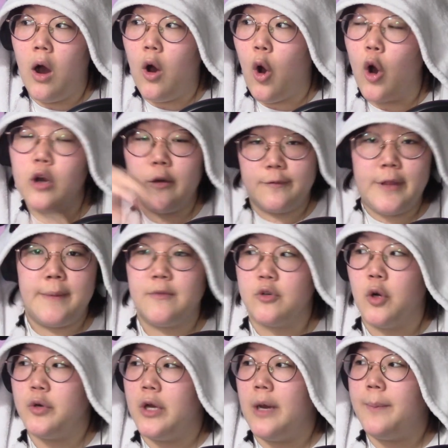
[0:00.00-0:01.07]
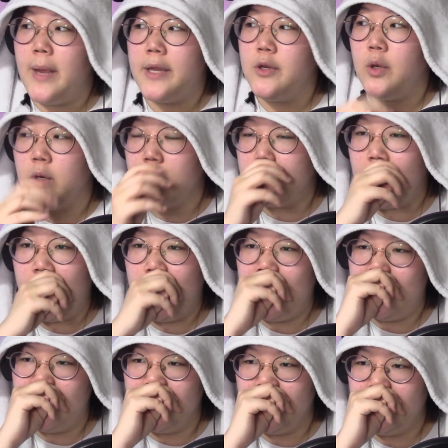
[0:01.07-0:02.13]
all of them grown up and you're
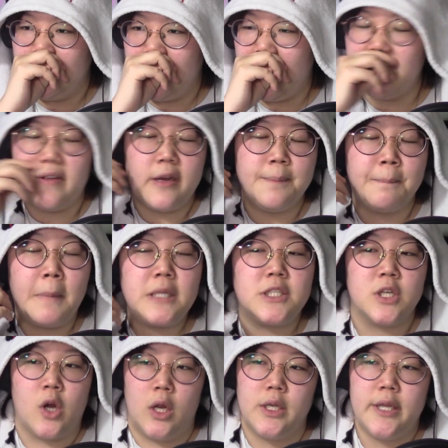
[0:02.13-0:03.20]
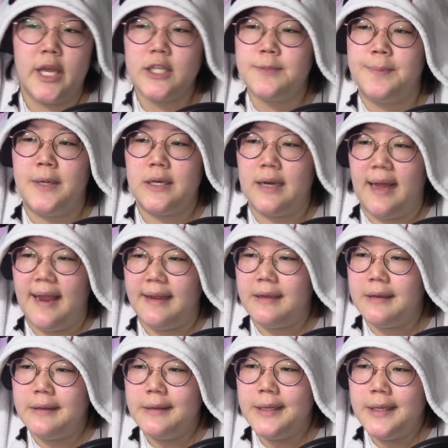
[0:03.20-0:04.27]
not given much context, but like